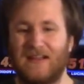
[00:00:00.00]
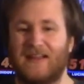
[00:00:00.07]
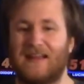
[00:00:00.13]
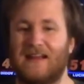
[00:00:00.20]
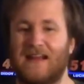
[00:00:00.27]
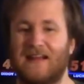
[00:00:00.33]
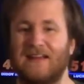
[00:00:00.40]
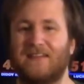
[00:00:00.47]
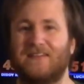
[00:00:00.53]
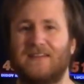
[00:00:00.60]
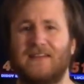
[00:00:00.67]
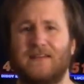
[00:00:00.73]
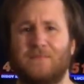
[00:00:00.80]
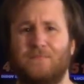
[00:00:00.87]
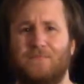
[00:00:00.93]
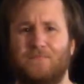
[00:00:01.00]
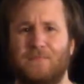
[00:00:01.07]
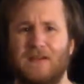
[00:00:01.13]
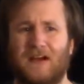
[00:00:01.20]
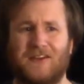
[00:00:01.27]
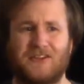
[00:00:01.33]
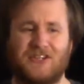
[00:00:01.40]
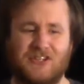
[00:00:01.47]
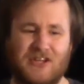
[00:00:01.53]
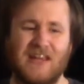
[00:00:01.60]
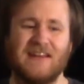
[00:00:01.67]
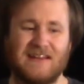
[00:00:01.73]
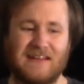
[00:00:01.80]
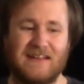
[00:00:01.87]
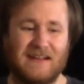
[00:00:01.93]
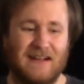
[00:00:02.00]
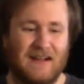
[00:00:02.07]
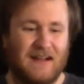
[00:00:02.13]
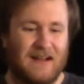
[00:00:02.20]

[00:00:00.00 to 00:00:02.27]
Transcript: and anything beyond shady.